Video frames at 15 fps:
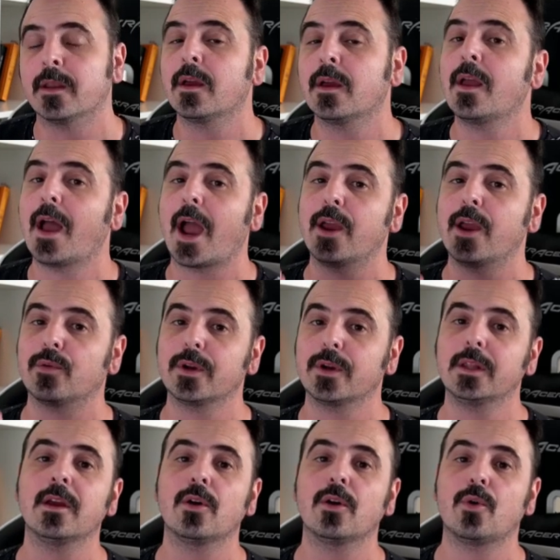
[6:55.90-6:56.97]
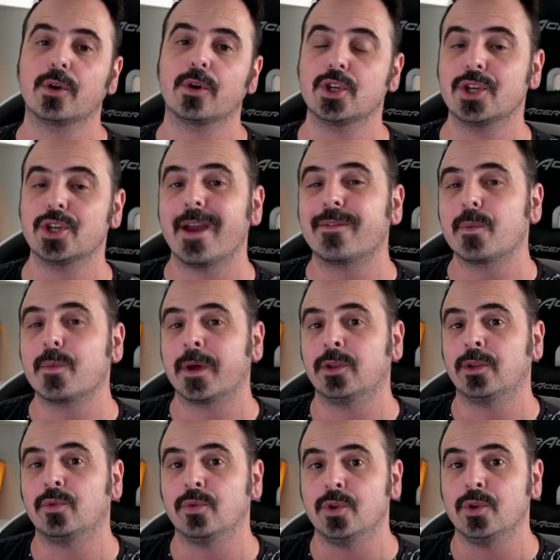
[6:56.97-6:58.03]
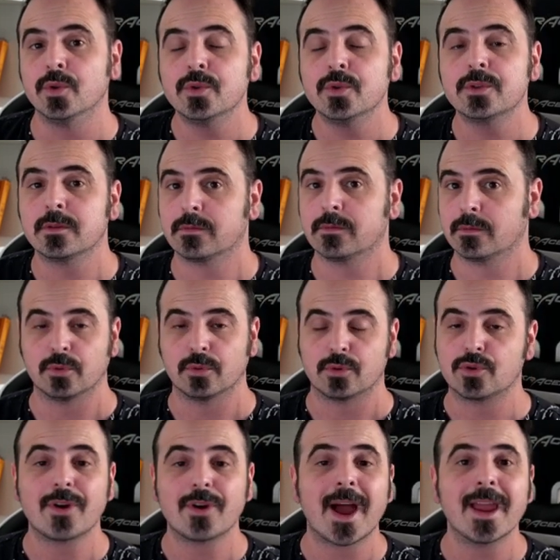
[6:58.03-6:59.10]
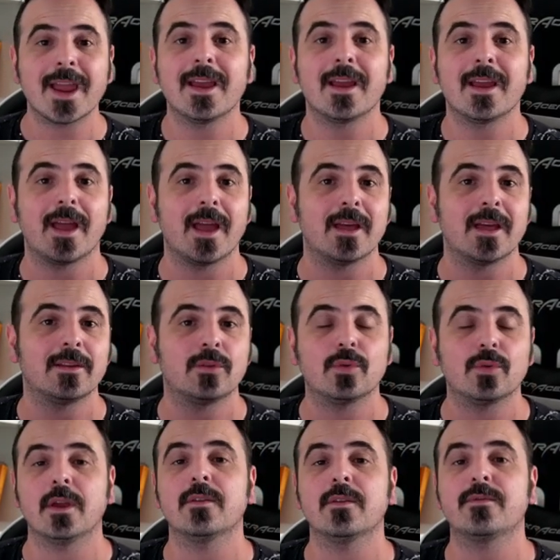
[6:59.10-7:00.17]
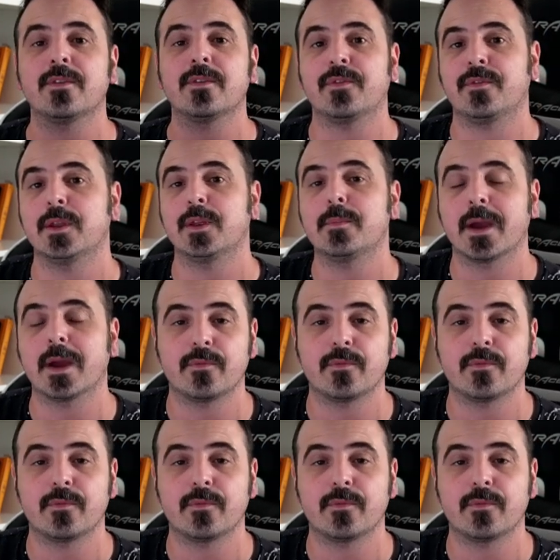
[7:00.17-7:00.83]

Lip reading: I really encourage everyone to use, to try, and to give the feedback for the